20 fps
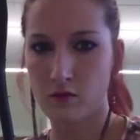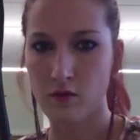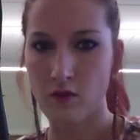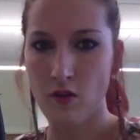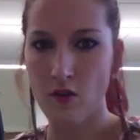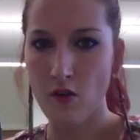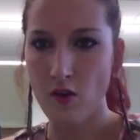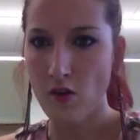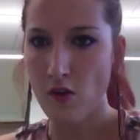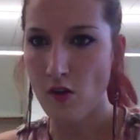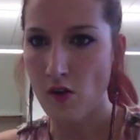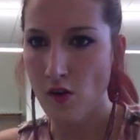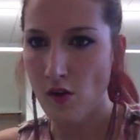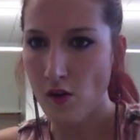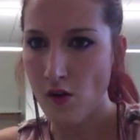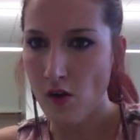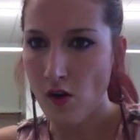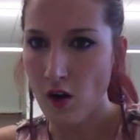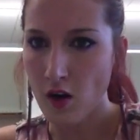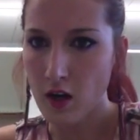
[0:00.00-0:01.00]
What are you looking
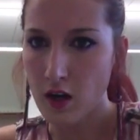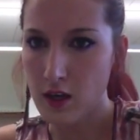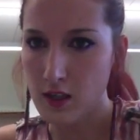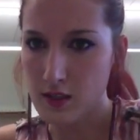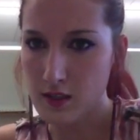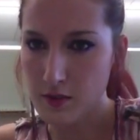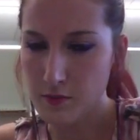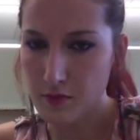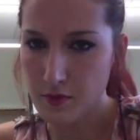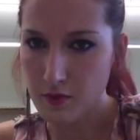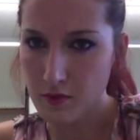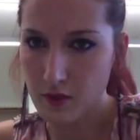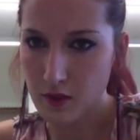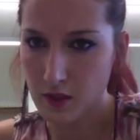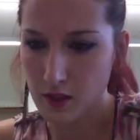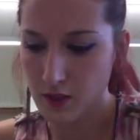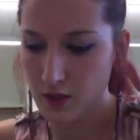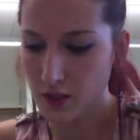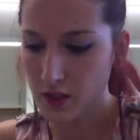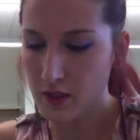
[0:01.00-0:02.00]
for? Occipital
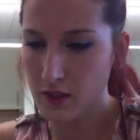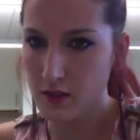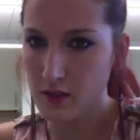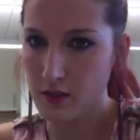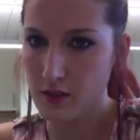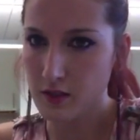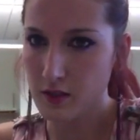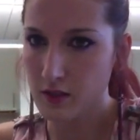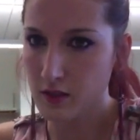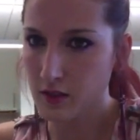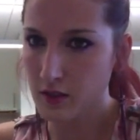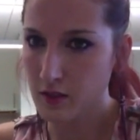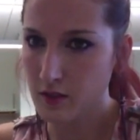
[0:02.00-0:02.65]
chondrites.